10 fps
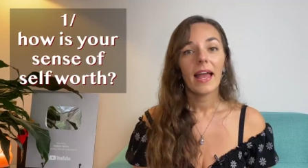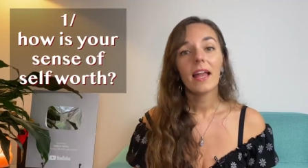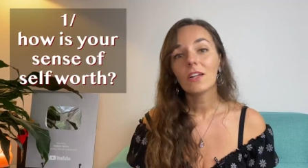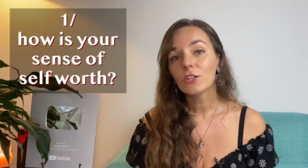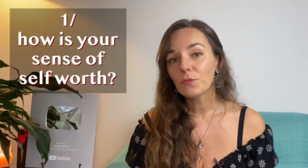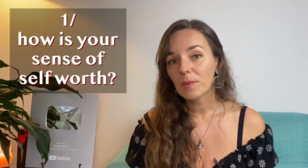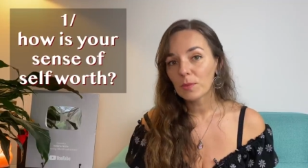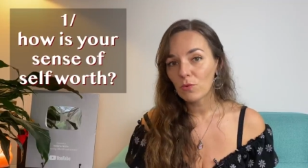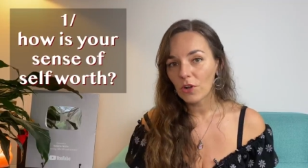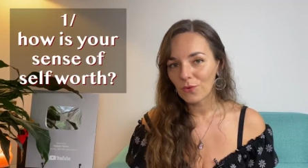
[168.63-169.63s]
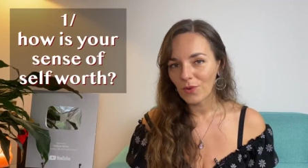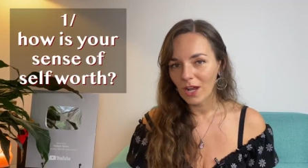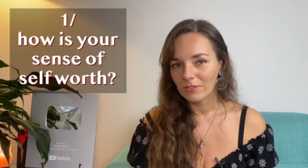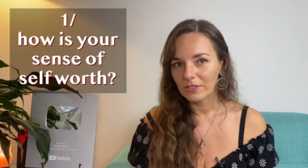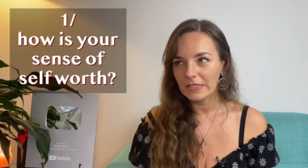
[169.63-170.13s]
A lot of people walk
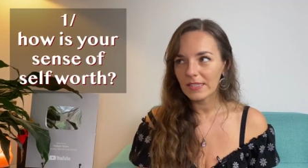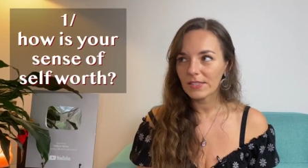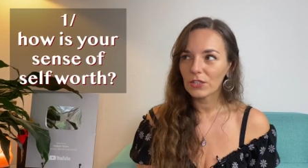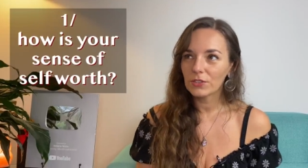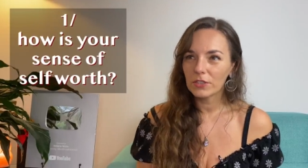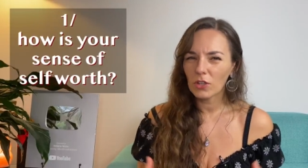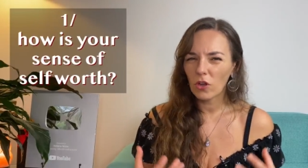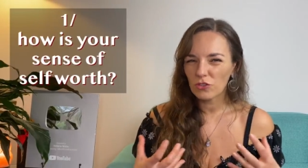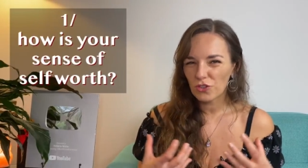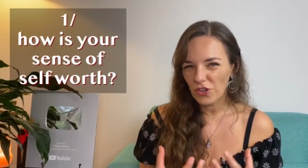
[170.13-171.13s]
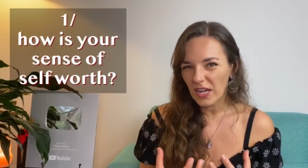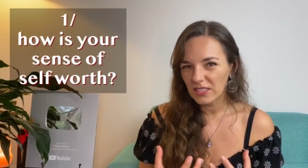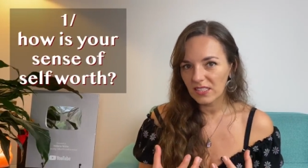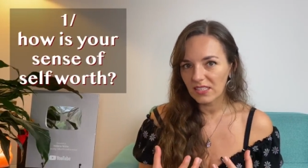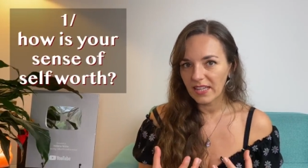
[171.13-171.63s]
around in a certain
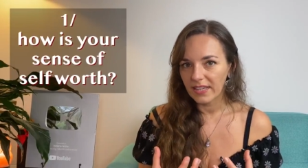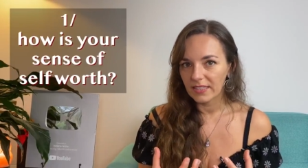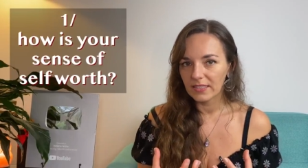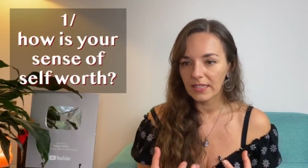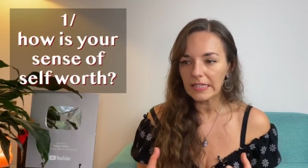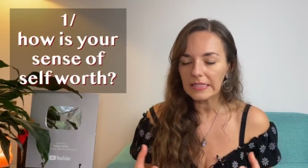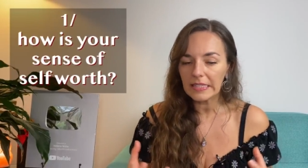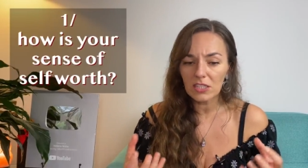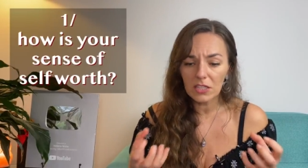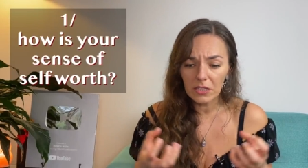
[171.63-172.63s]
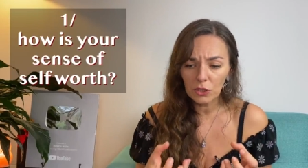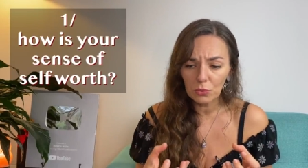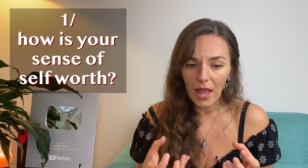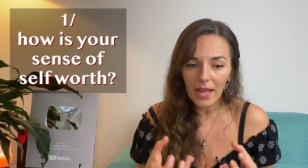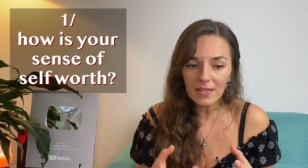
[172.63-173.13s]
contracted state, in this
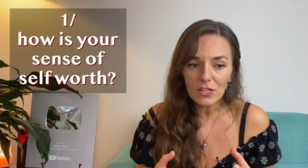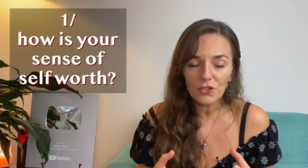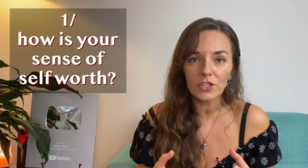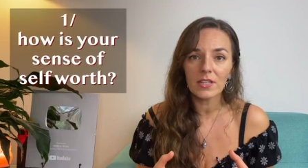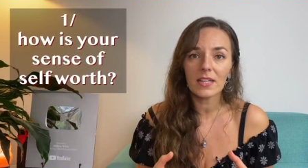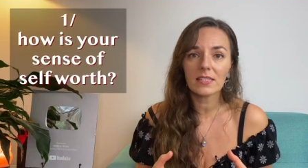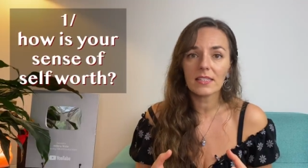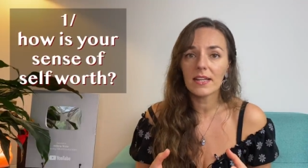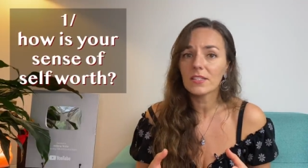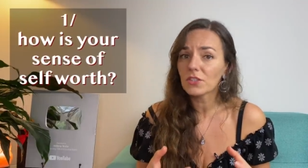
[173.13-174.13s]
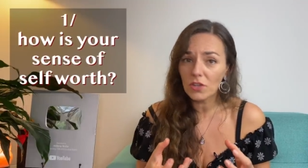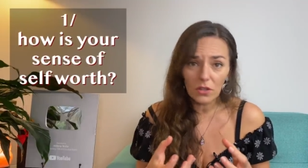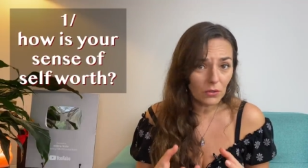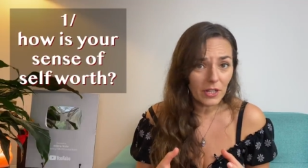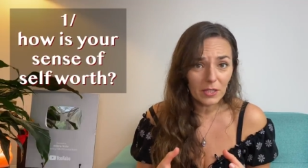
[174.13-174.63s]
little energy that says,
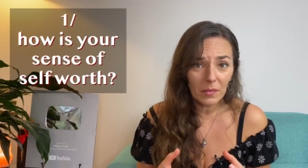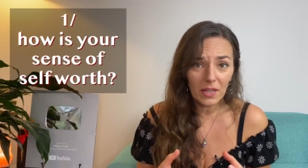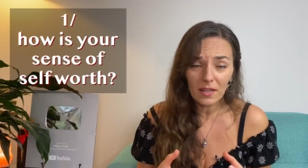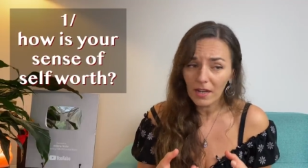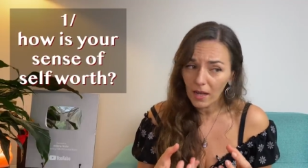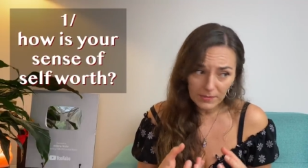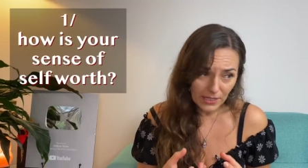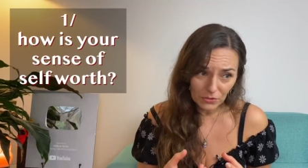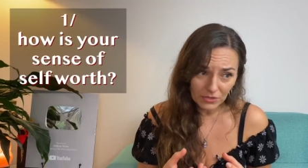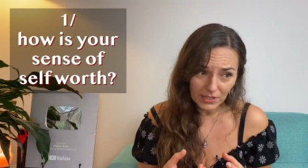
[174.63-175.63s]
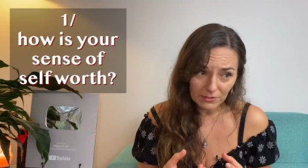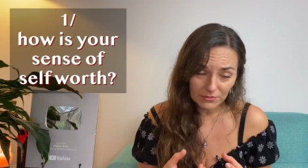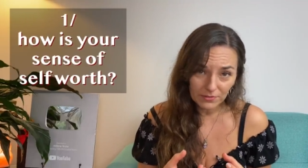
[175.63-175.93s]
"Don't look at me, I'm not good enough."